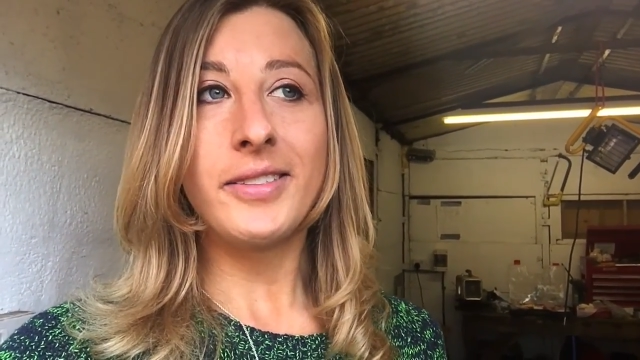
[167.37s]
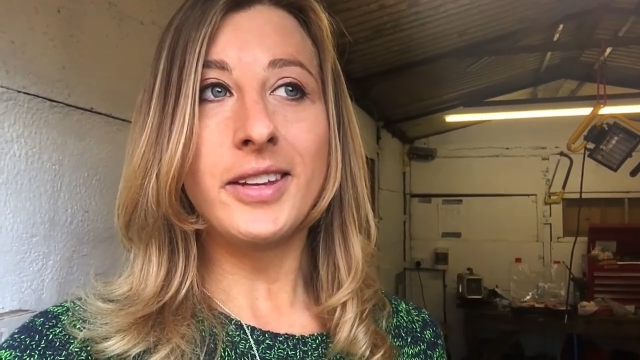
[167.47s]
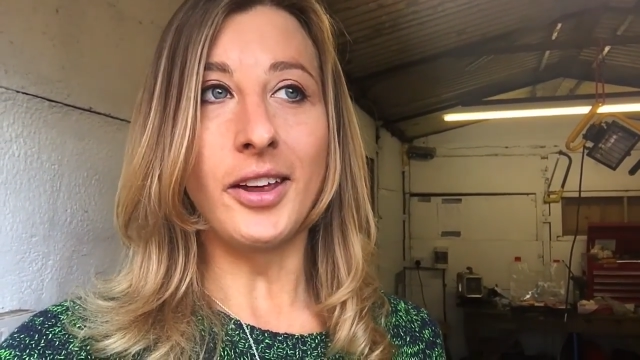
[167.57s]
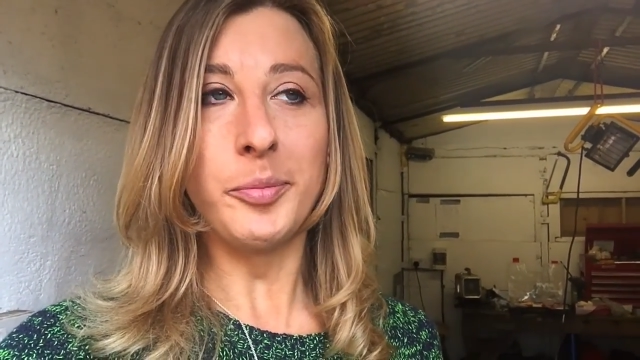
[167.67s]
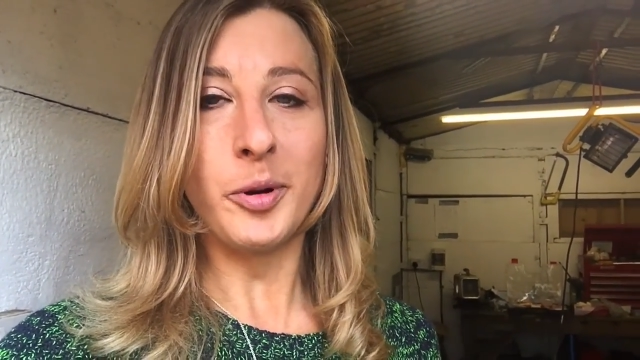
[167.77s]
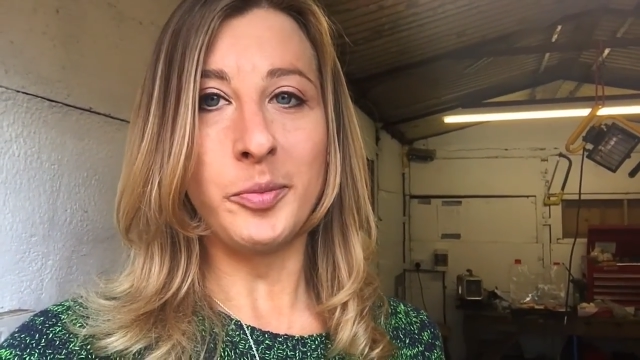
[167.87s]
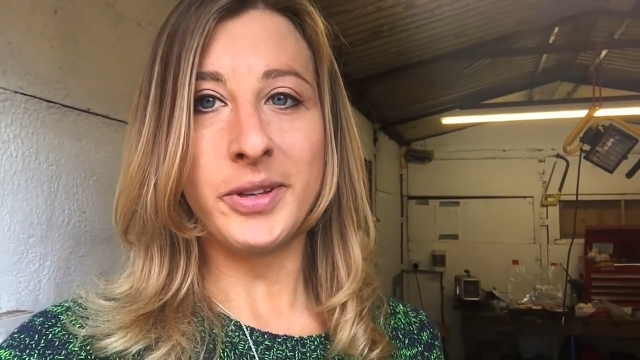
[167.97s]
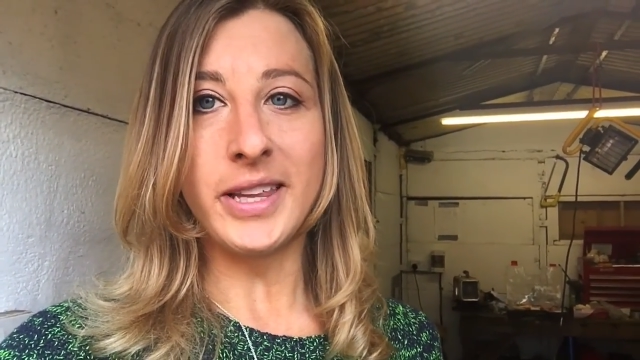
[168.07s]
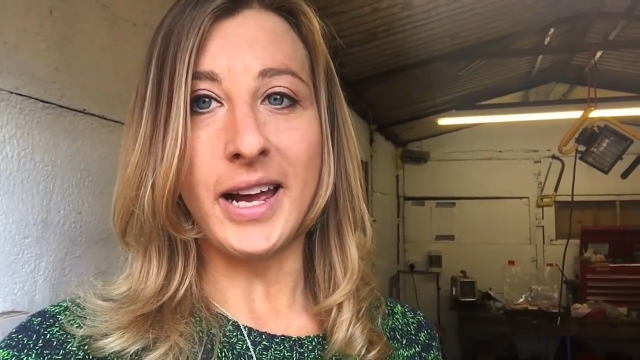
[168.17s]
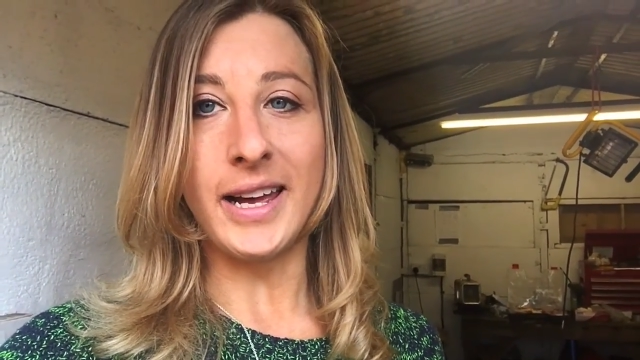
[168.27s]
The other problem
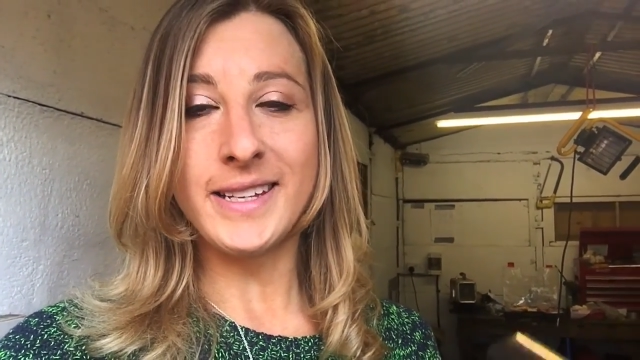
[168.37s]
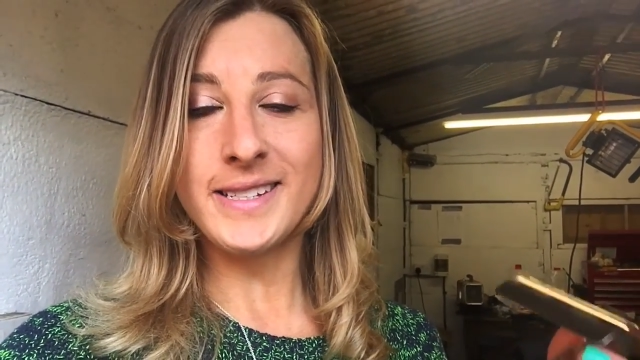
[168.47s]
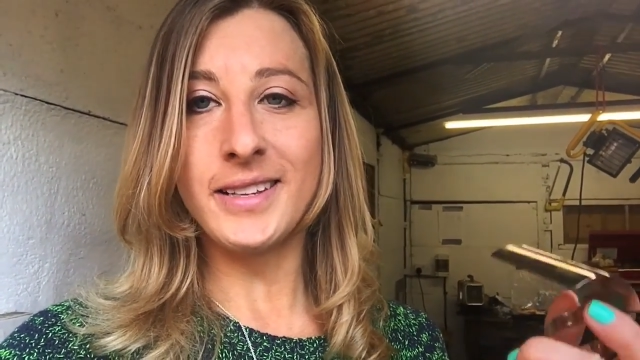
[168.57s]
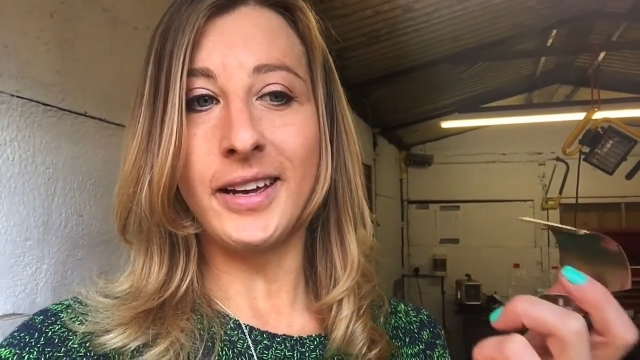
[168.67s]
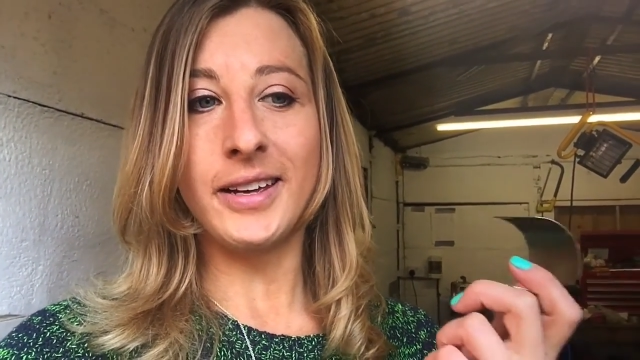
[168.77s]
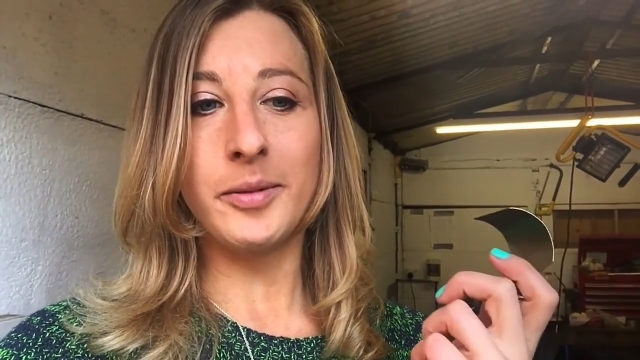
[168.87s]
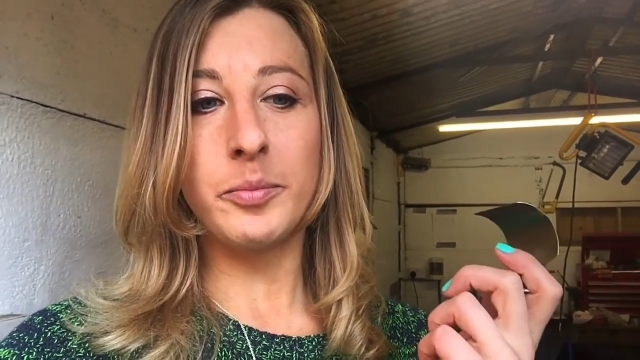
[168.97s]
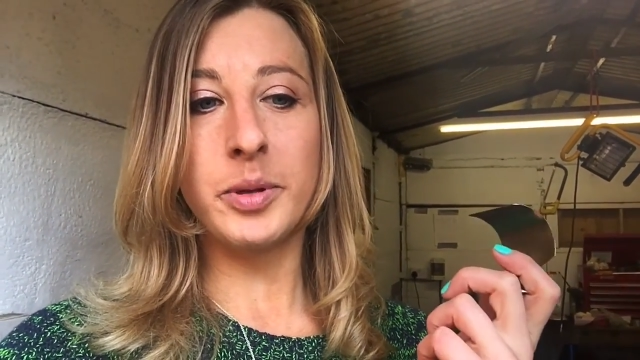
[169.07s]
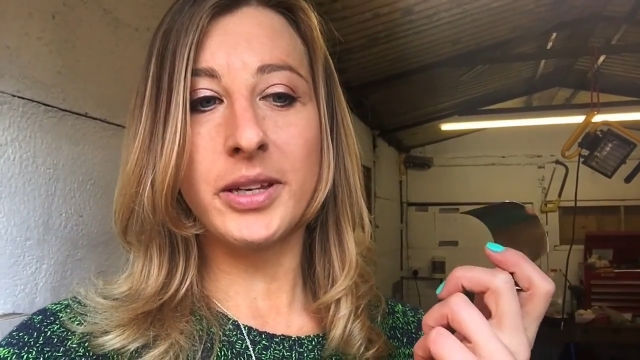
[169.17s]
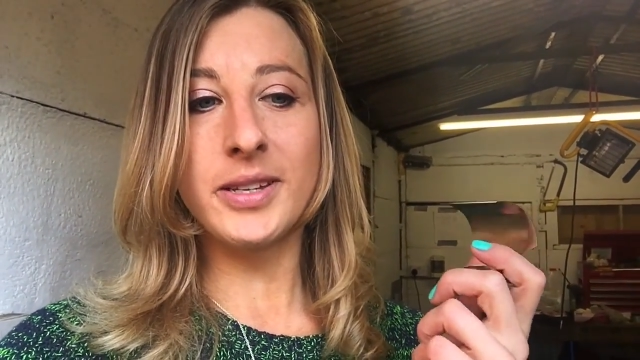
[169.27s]
with that is that
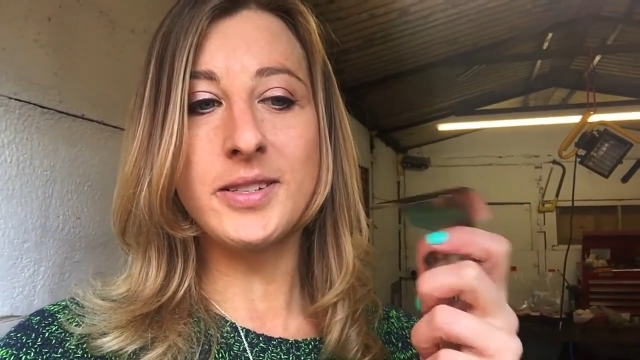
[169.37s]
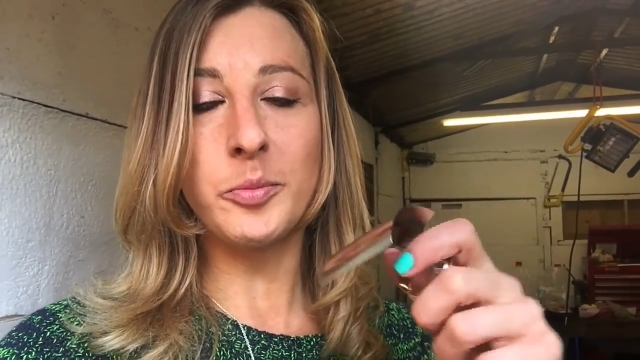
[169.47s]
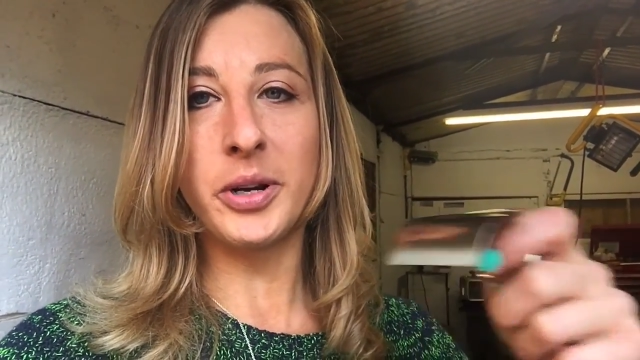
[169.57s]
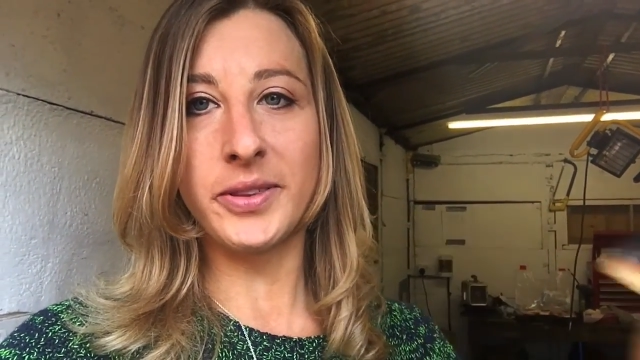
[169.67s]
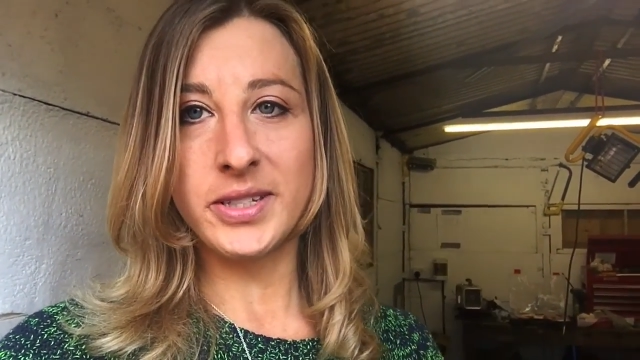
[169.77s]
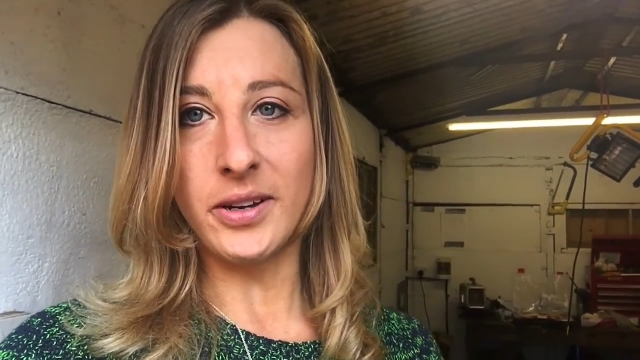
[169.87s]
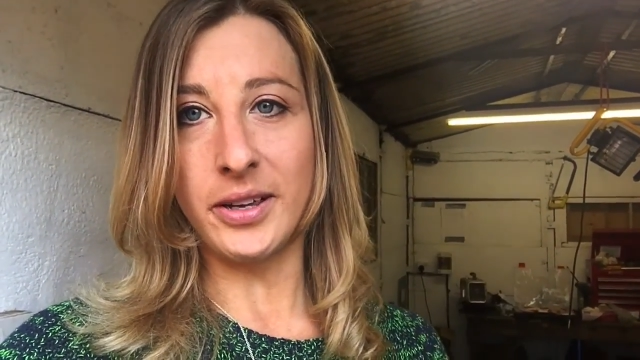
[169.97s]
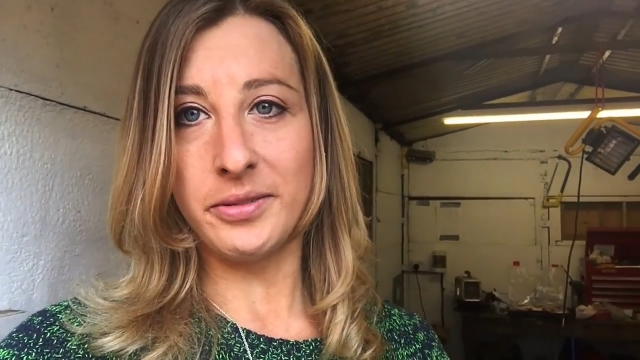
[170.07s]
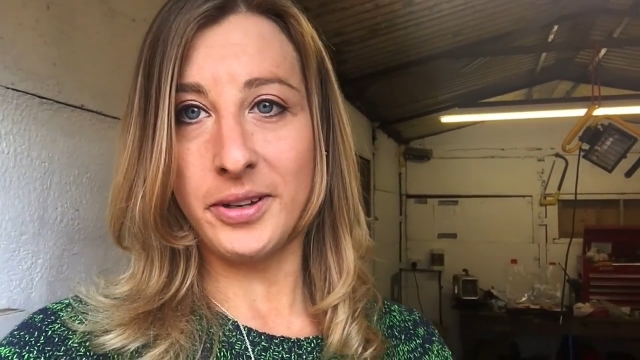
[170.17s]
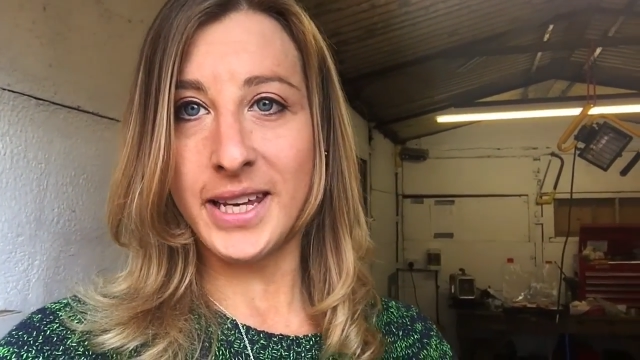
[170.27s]
because you're putting the tyre
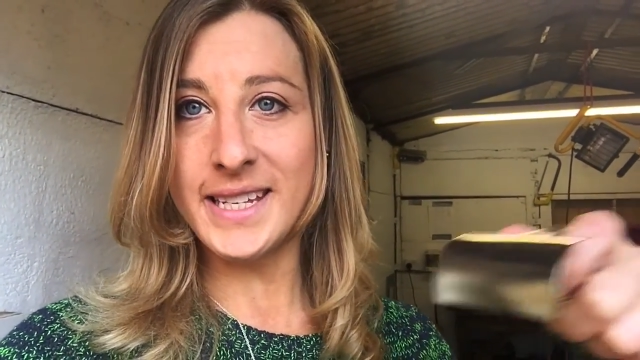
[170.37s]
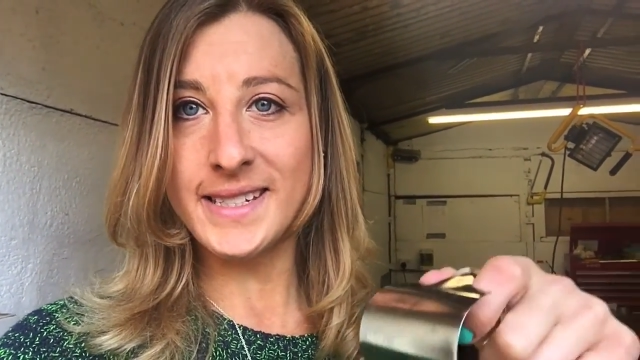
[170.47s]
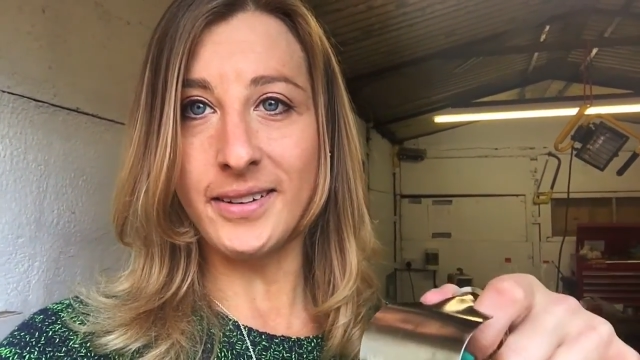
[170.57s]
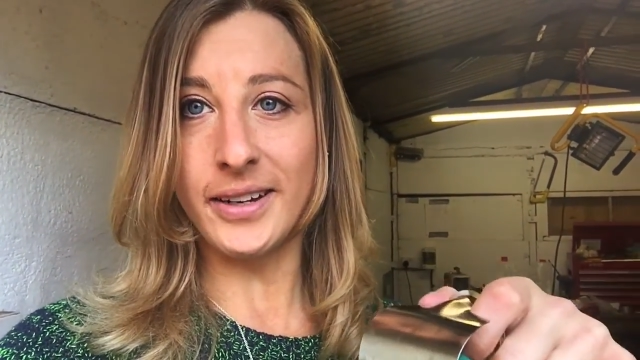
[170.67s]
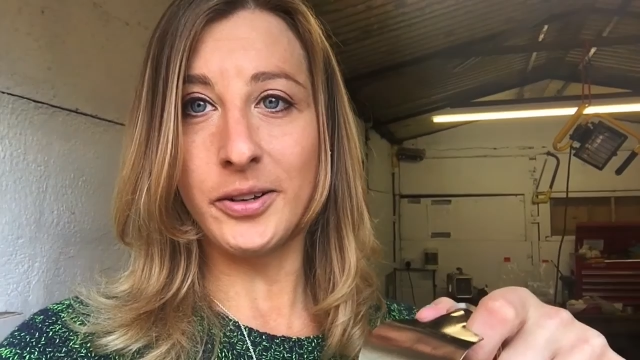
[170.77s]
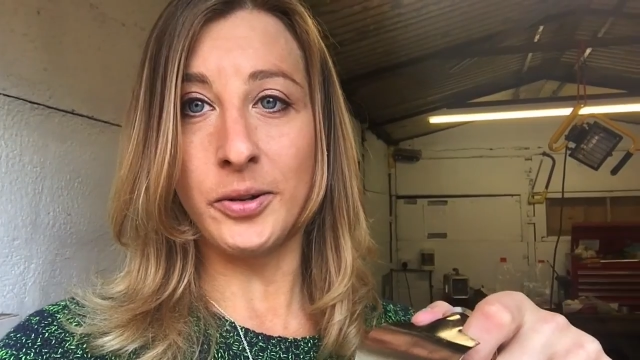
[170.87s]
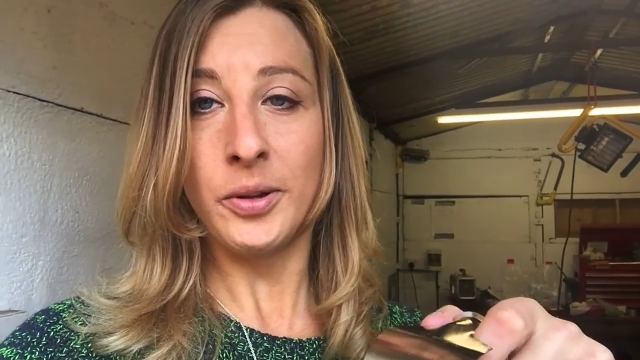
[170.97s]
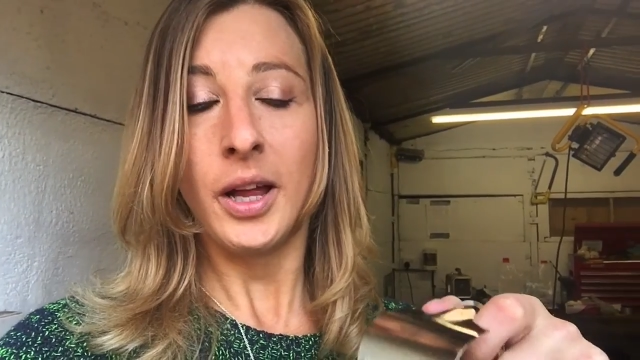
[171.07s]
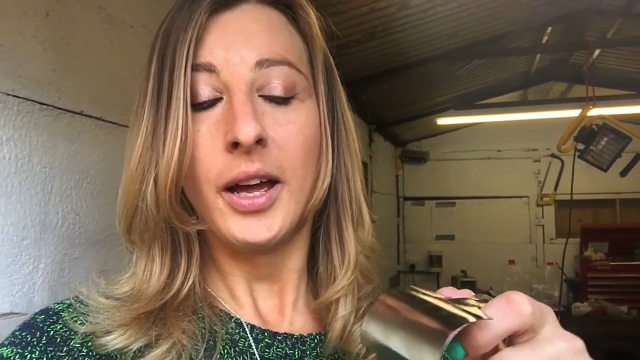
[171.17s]
through a heat cycle,